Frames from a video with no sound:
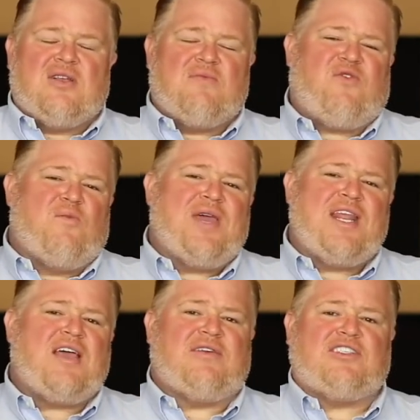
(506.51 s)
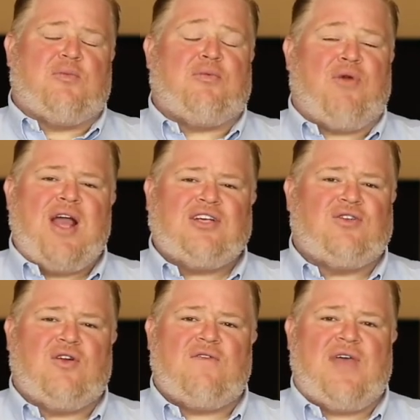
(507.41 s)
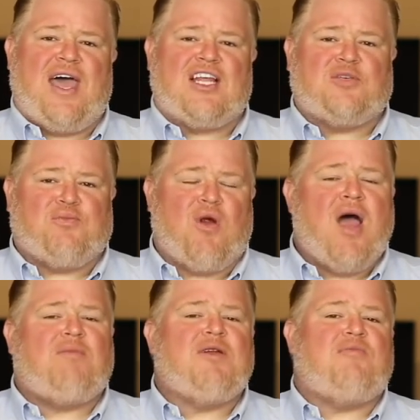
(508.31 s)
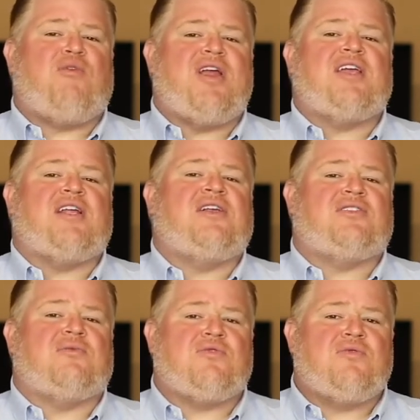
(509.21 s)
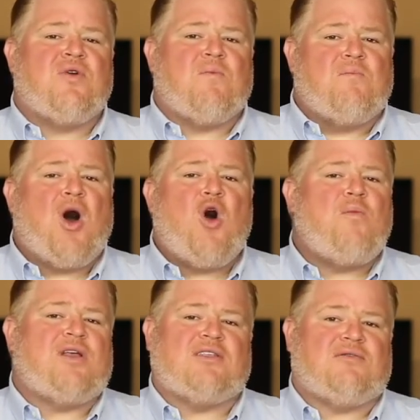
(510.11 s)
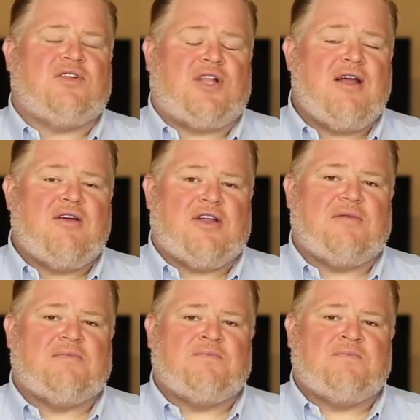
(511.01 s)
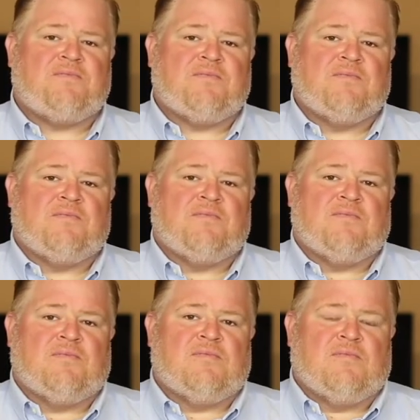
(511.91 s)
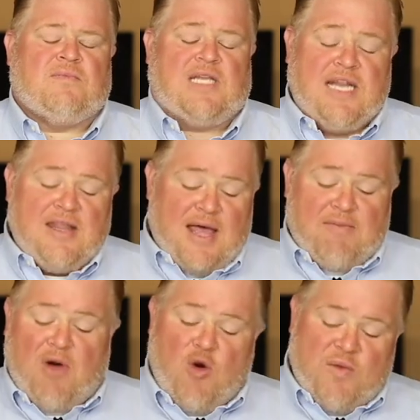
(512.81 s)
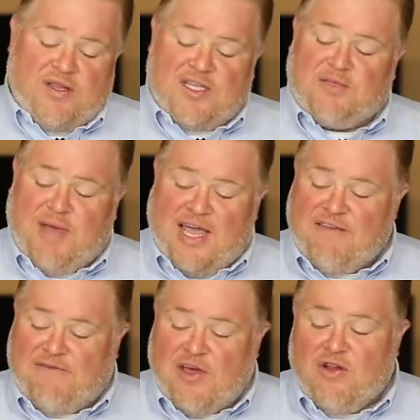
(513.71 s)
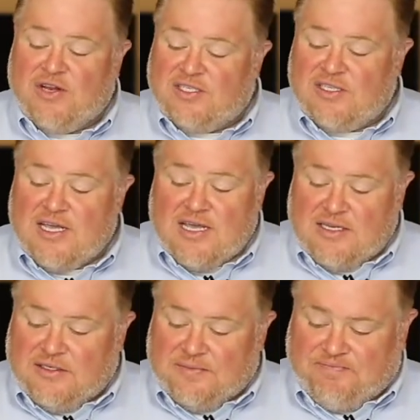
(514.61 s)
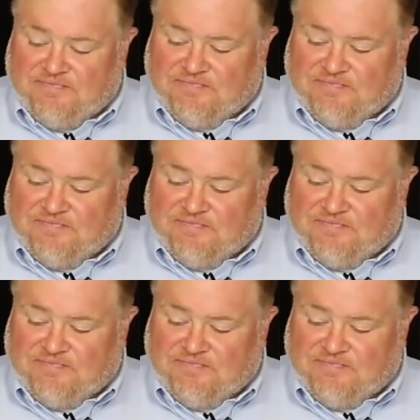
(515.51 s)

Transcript: for many of us, the pressure of that is probably bringing some moments of clarity. And in that moment, this man, he fell on his knees